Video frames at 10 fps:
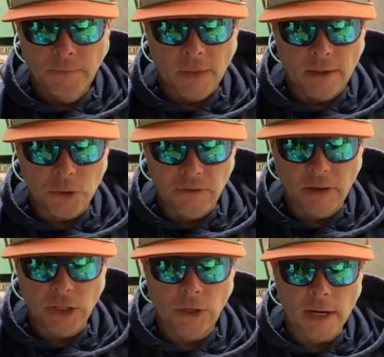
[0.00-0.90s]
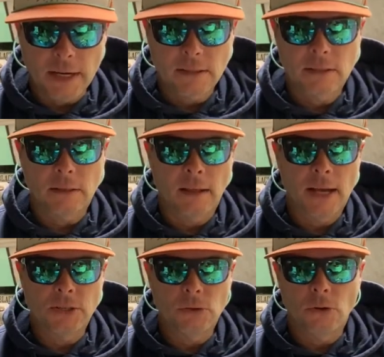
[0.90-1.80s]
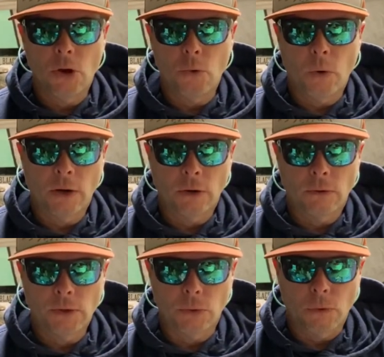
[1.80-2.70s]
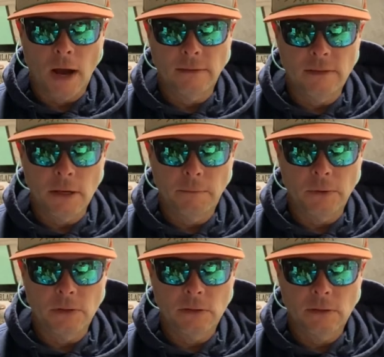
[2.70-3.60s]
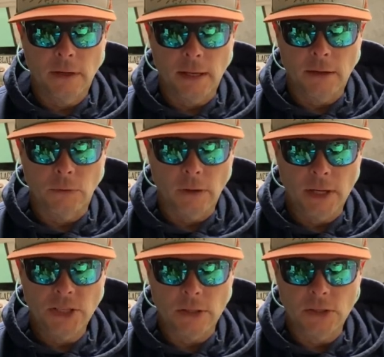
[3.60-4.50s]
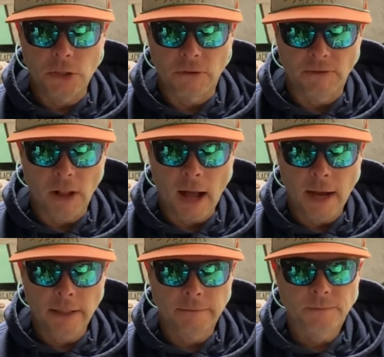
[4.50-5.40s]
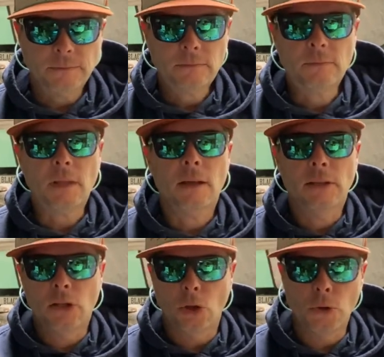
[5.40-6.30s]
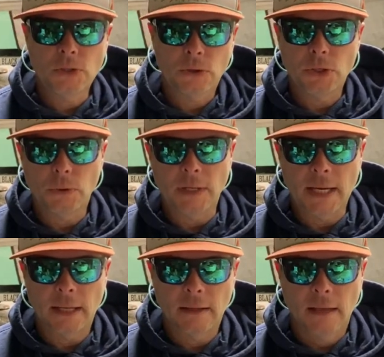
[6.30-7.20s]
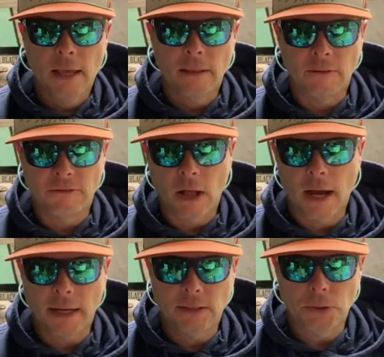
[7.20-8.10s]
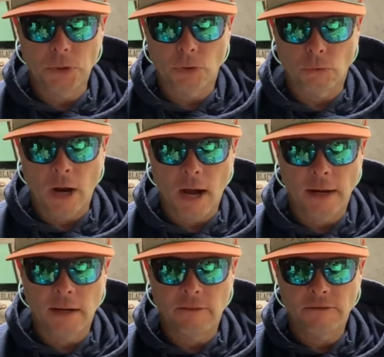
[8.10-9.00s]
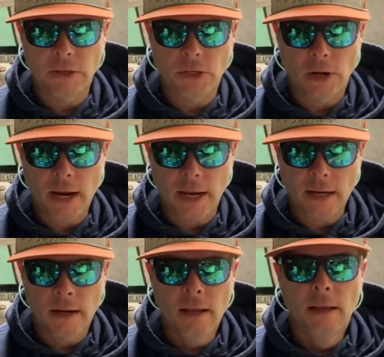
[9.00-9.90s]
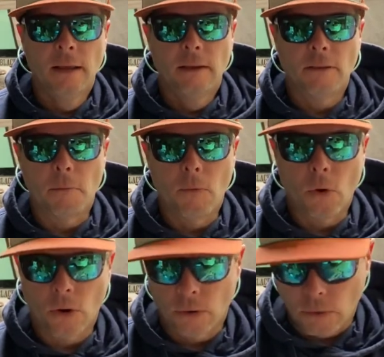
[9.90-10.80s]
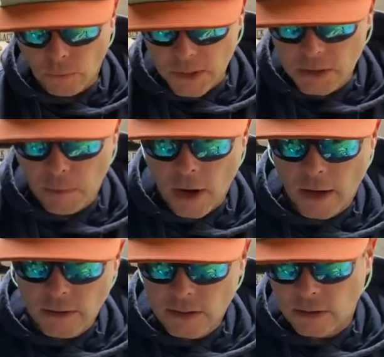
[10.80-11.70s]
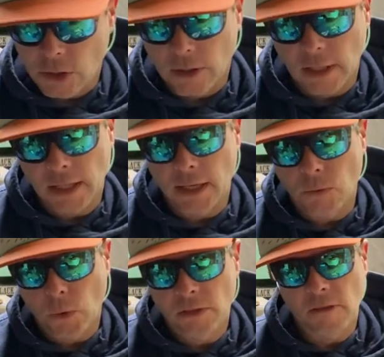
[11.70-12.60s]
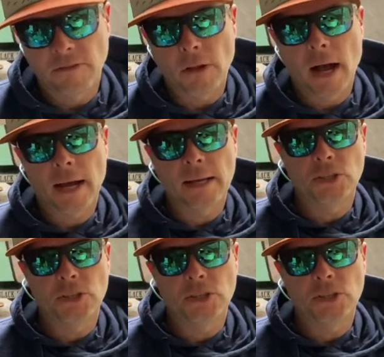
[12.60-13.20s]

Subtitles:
do figure eights. It allows you to know where your rod tip is in relation to your fly. The closer you get the fly to your rod in a figure eight, the more response you're going to get with the fly as